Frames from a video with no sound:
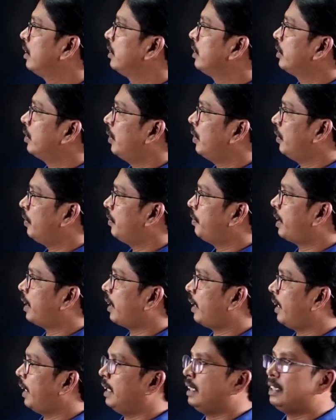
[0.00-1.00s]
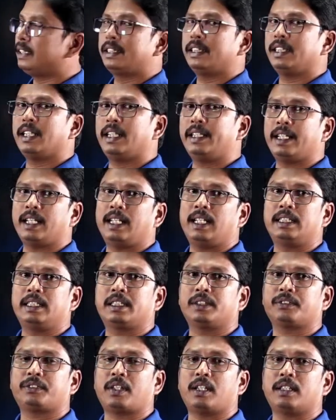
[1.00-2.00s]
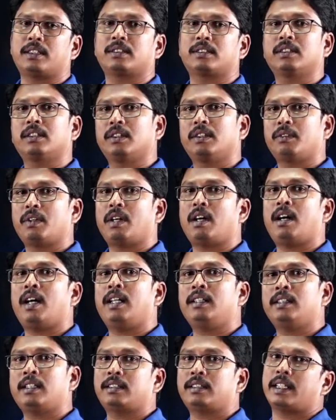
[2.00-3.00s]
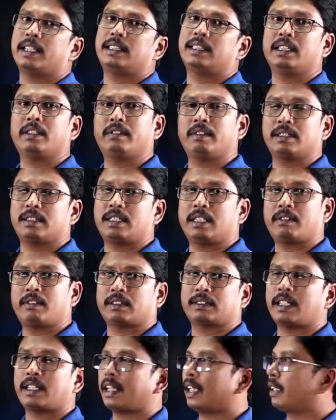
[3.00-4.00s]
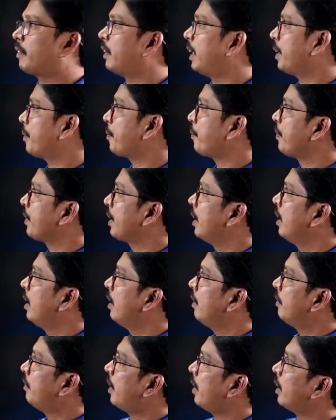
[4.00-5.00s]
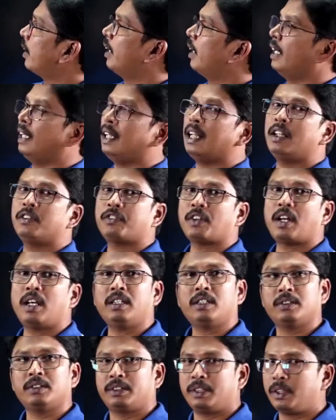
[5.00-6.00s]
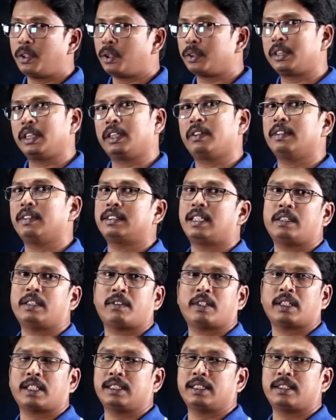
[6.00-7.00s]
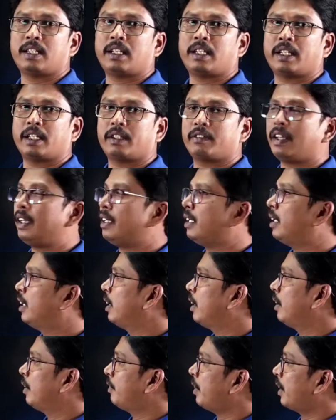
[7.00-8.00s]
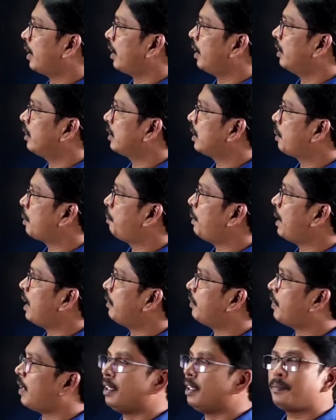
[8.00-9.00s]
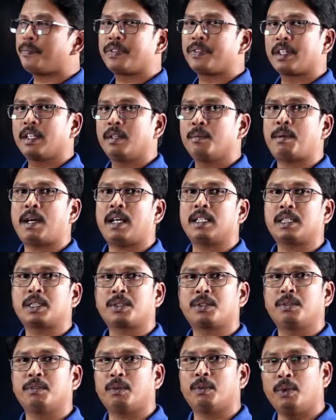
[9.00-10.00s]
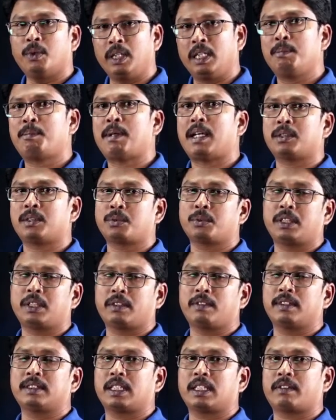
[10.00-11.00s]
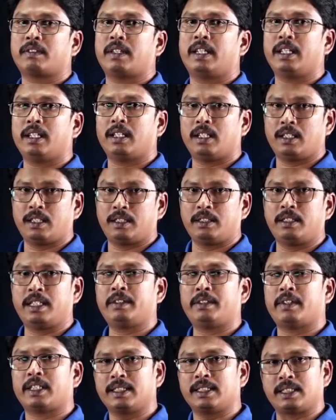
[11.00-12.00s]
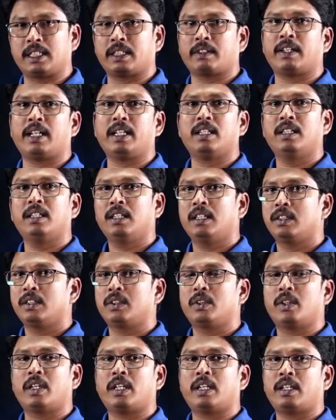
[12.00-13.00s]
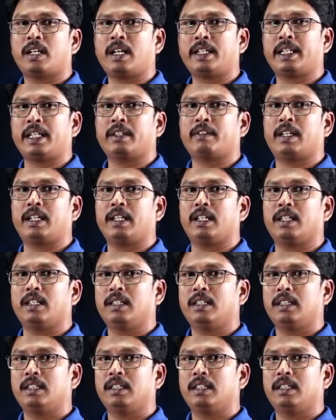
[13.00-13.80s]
So for LG and LLG faults, all the three sequence networks are required. For LL fault, zero sequence network is not required. For triple L fault, only positive sequence required network is required, no, not required.